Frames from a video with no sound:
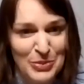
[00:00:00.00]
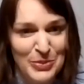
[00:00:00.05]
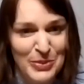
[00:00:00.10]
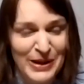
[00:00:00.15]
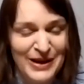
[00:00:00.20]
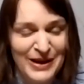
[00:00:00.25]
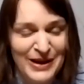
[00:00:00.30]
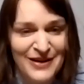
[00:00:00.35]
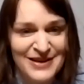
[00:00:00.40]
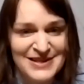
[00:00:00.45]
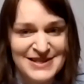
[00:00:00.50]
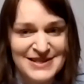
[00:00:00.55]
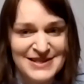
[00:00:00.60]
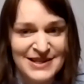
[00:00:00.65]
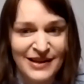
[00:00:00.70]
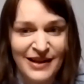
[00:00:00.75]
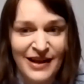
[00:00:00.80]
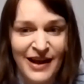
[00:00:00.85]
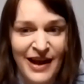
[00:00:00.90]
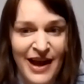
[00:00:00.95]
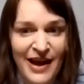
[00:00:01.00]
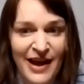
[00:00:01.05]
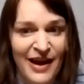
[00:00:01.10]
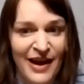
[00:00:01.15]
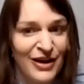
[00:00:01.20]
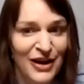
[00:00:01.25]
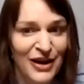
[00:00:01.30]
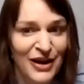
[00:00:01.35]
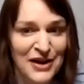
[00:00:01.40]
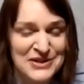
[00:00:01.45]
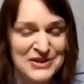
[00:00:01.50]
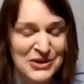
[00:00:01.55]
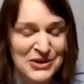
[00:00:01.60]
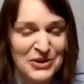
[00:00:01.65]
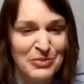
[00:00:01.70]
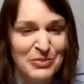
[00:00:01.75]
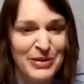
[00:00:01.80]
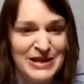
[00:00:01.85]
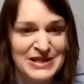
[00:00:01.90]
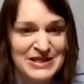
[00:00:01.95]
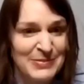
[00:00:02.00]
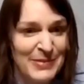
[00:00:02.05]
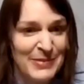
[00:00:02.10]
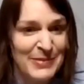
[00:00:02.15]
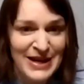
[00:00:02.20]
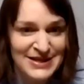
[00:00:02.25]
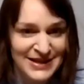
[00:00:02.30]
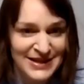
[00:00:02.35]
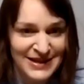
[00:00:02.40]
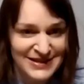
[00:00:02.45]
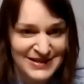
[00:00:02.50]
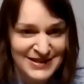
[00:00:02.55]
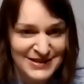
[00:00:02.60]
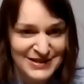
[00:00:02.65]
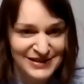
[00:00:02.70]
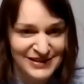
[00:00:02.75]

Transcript: because airlines are going to be demanding it